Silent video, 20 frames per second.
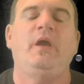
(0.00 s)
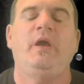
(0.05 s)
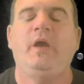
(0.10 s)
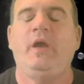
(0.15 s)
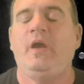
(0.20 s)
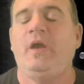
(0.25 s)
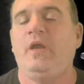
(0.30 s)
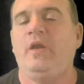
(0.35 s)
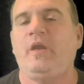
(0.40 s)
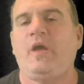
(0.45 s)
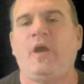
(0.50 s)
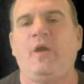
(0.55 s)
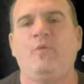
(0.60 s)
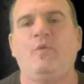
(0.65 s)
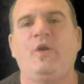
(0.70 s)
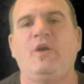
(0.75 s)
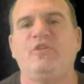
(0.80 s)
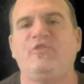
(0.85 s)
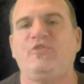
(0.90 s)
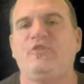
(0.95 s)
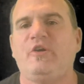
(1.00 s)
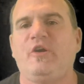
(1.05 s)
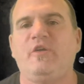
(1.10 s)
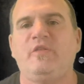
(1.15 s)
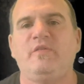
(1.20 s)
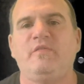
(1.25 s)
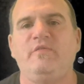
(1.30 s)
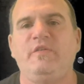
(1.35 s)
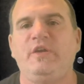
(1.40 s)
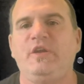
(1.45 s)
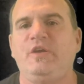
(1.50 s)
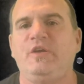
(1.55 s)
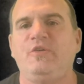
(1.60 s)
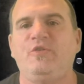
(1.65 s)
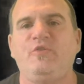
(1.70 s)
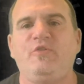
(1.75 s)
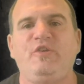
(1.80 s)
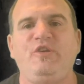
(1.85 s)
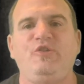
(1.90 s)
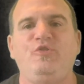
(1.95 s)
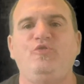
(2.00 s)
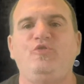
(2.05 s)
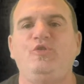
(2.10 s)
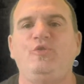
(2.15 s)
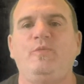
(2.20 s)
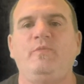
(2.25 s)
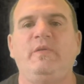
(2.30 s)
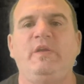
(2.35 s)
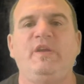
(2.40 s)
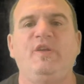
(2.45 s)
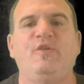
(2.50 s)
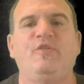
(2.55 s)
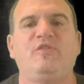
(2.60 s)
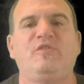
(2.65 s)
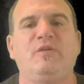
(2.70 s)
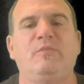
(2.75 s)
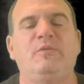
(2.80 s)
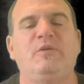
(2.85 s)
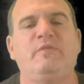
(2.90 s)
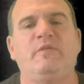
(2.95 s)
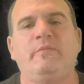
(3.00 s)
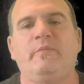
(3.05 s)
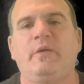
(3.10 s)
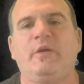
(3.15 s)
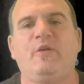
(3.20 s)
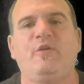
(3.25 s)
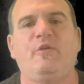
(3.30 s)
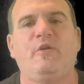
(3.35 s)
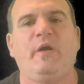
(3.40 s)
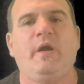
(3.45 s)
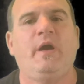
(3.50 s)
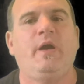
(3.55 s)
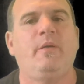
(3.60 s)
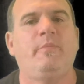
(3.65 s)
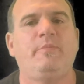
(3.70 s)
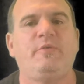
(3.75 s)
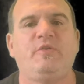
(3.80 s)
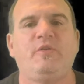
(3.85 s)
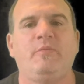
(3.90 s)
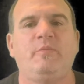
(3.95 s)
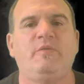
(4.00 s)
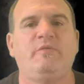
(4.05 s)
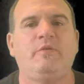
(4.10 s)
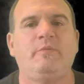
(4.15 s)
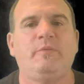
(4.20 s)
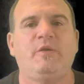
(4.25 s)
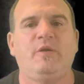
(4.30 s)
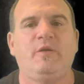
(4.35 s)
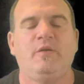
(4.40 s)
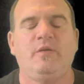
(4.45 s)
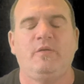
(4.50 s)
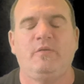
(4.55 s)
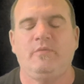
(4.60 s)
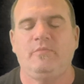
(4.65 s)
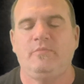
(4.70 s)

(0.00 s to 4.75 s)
And I watched all the videos, the YouTube videos. Some of them are crap, some of them are